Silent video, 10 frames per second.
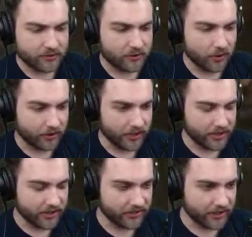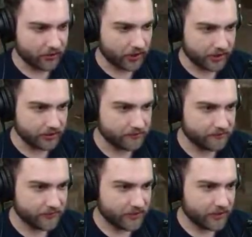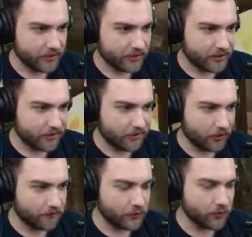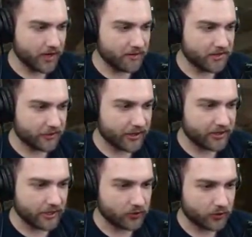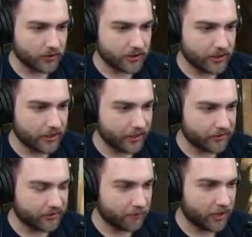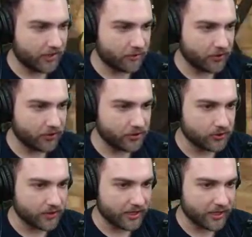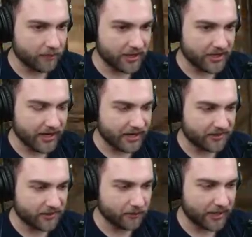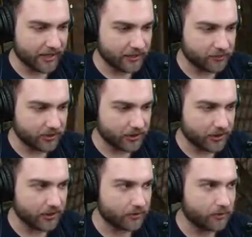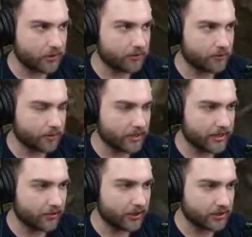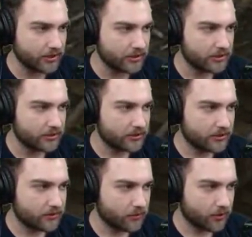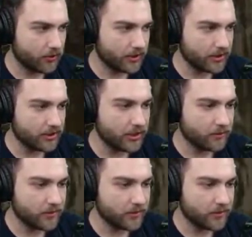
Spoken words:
Okay, nice. I got lucky. So if 2 enemies are at that door, there's a possibility you get hit by the axe in the back, but we're kind of lucky. We're lucky the enemies